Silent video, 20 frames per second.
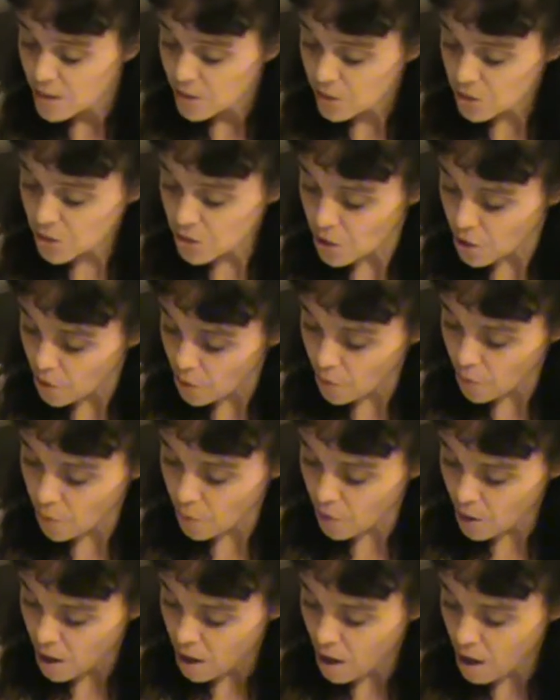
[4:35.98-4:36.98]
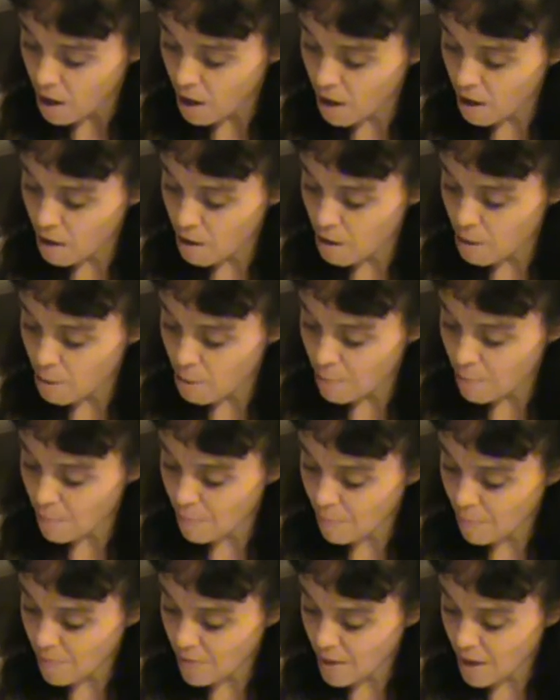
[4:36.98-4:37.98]
So
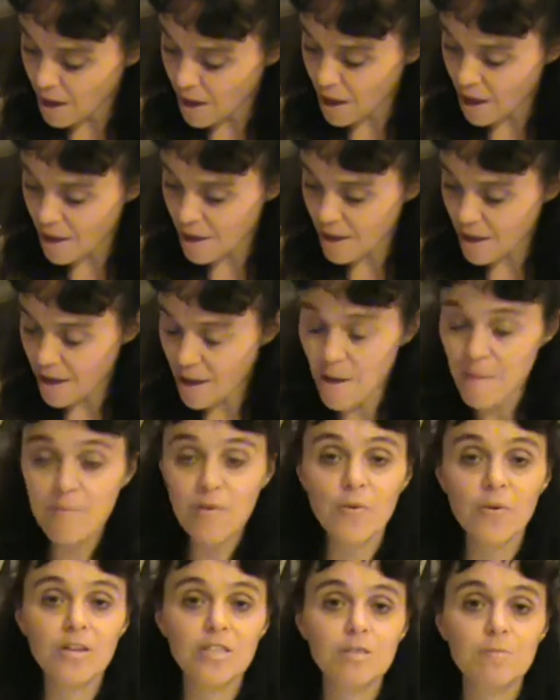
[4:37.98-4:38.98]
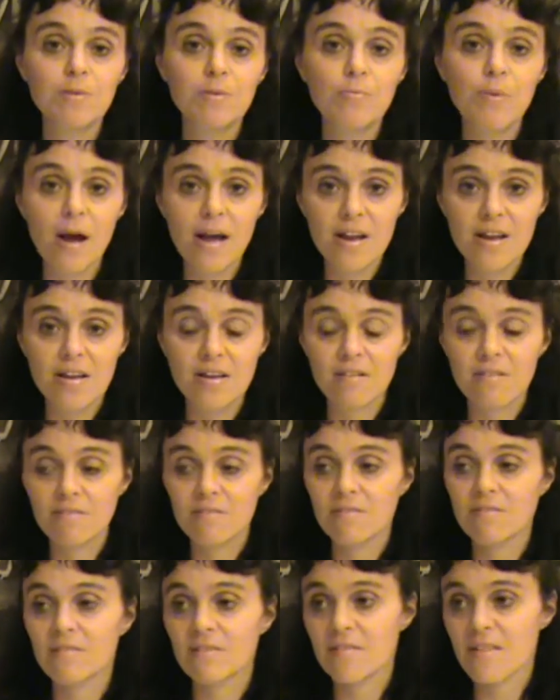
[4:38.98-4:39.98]
um, I am going to be writing
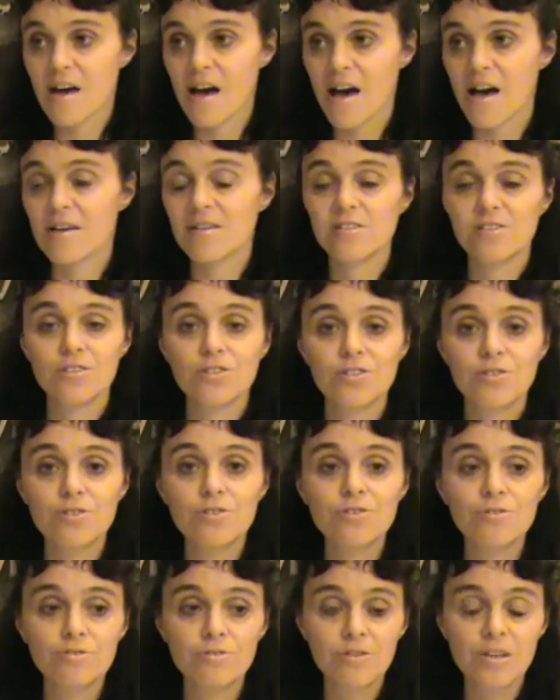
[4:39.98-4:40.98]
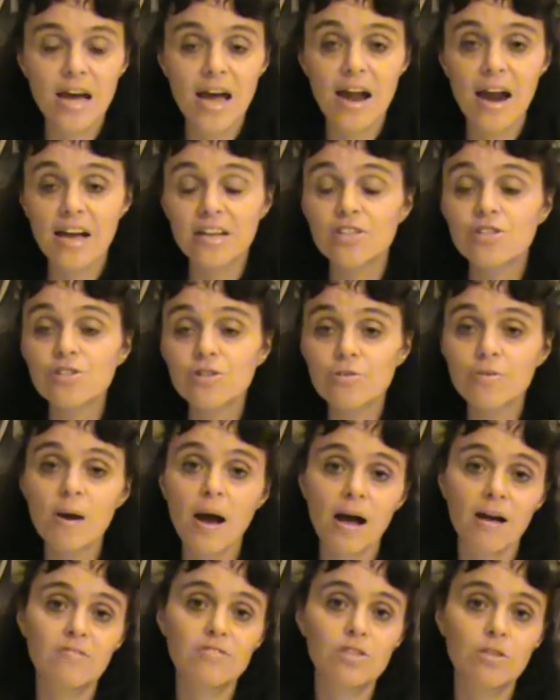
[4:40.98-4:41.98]
that soon. And I do
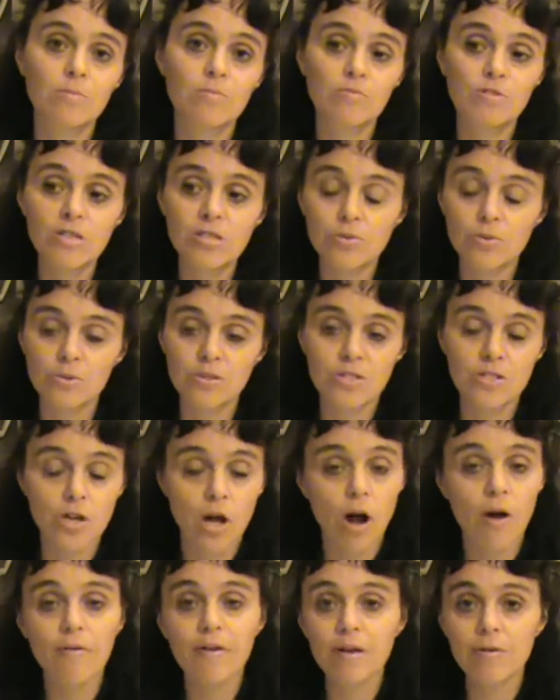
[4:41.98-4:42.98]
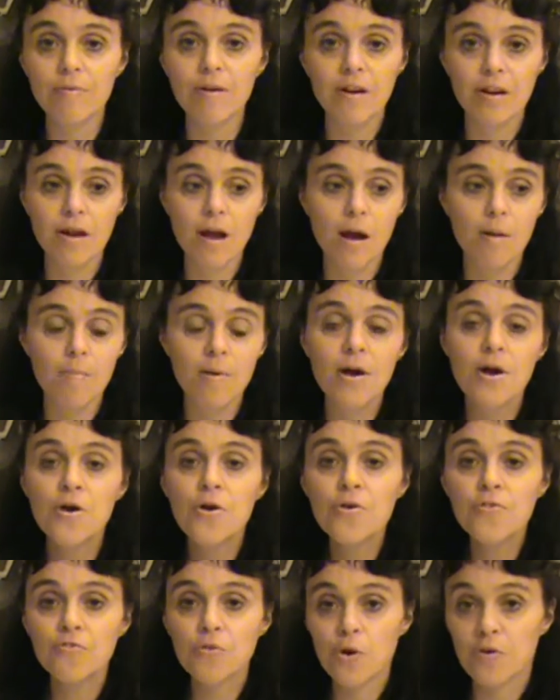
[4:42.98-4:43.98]
have some resources already written up
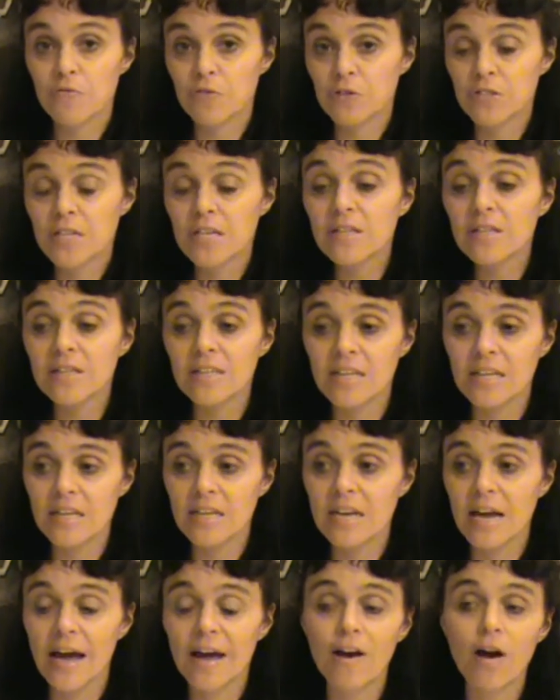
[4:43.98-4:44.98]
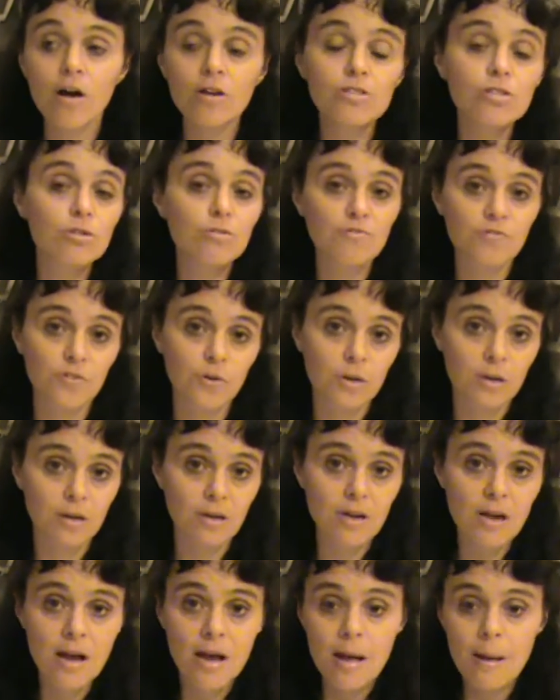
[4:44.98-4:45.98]
for fertility and also for